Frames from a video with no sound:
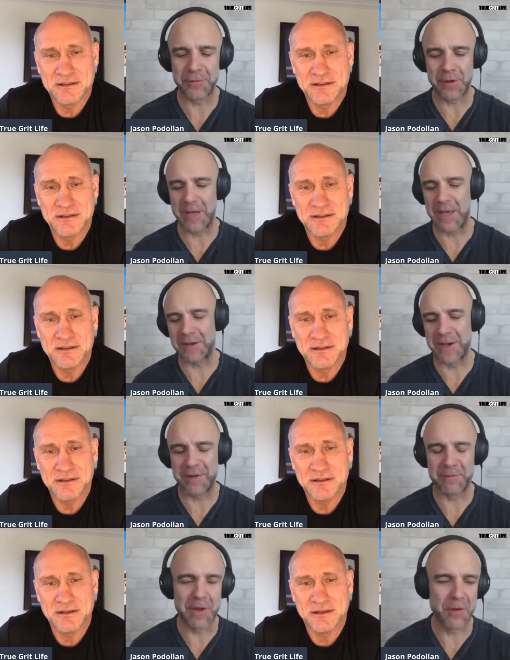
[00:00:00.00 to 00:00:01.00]
Speaker 1: that I had
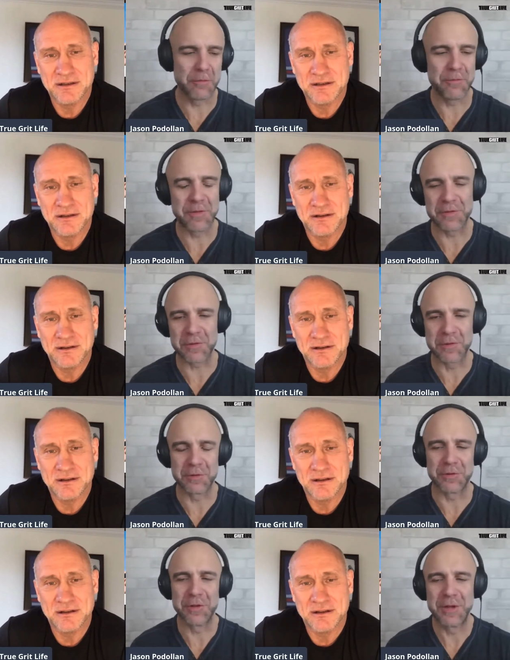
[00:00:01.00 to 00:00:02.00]
kind of my own
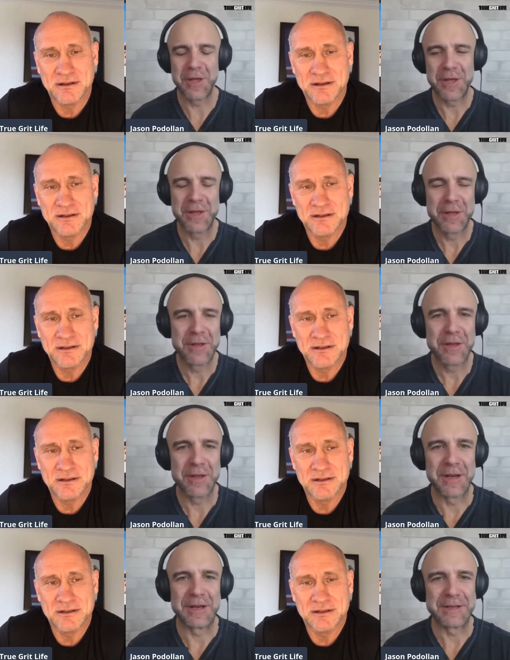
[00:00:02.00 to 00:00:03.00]
physical
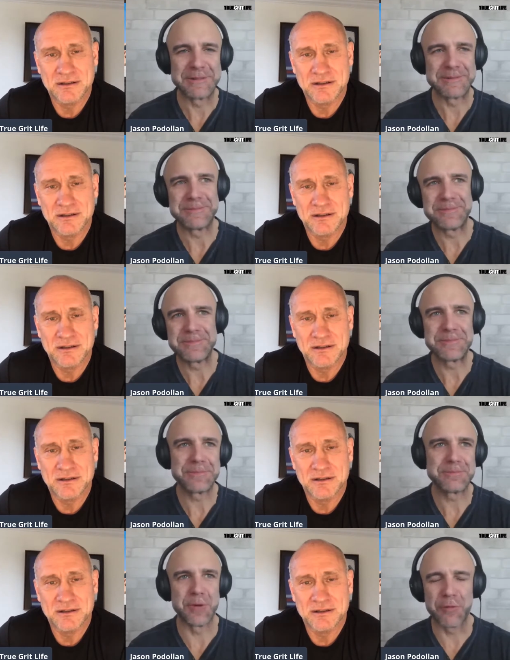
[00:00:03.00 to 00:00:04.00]
uh,
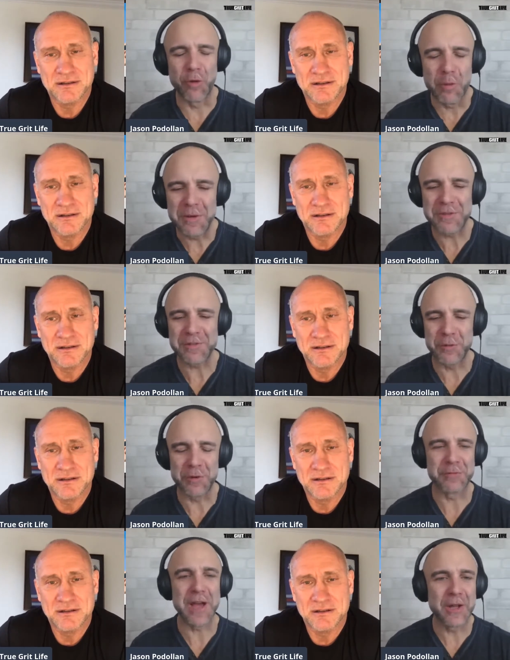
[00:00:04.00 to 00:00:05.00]
performance sort
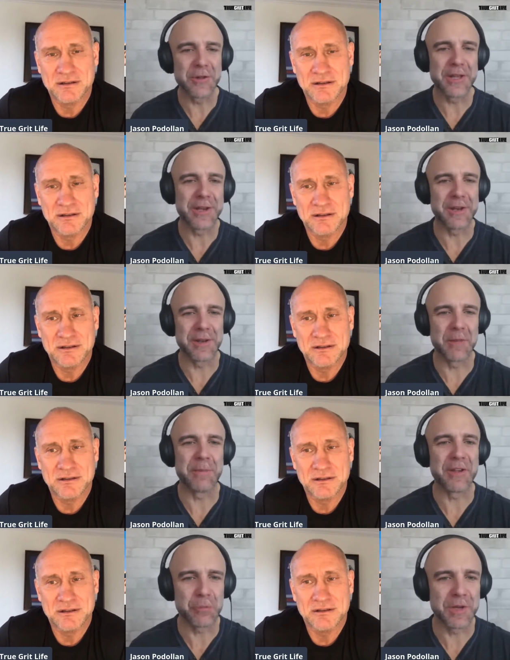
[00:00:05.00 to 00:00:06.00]
of dialed in and, and the
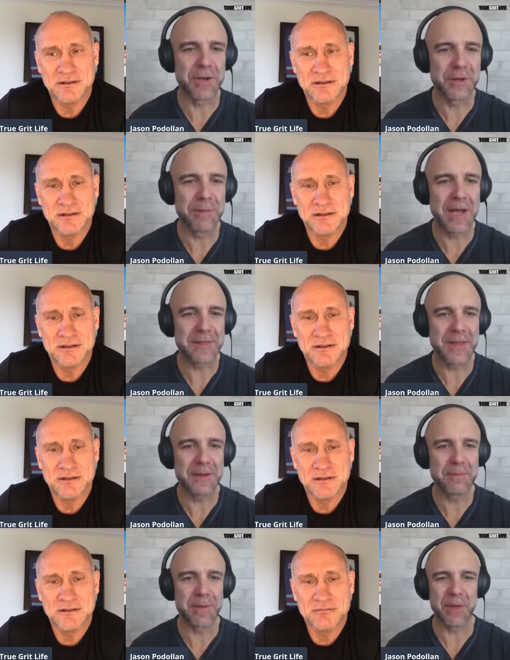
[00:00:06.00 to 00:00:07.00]
best we could back
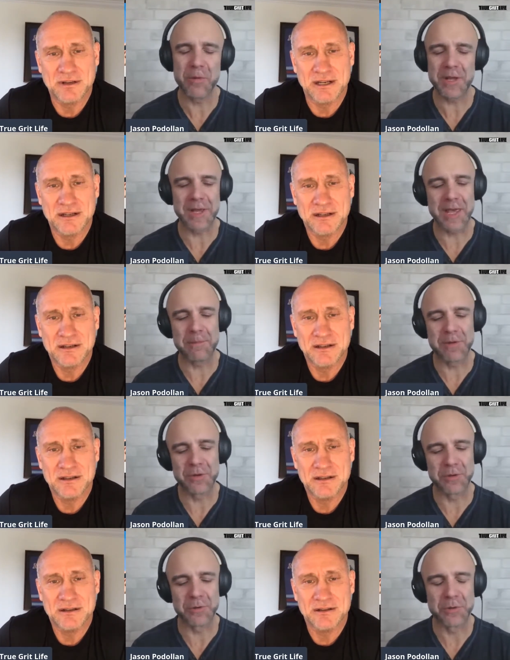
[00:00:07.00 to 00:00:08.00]
then. But then when it came
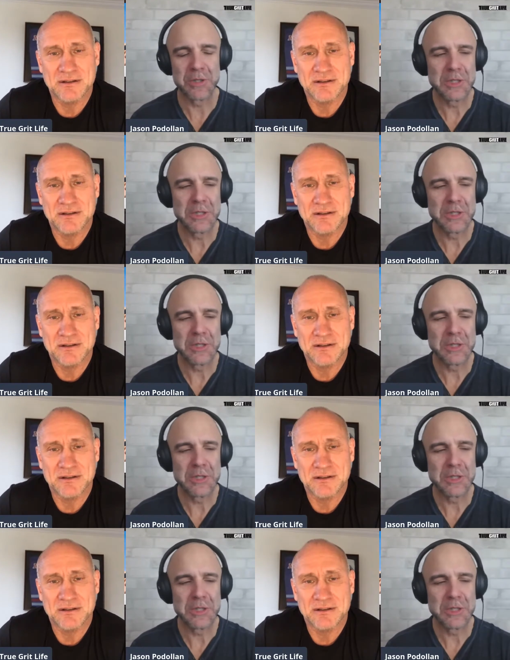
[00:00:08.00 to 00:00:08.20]
to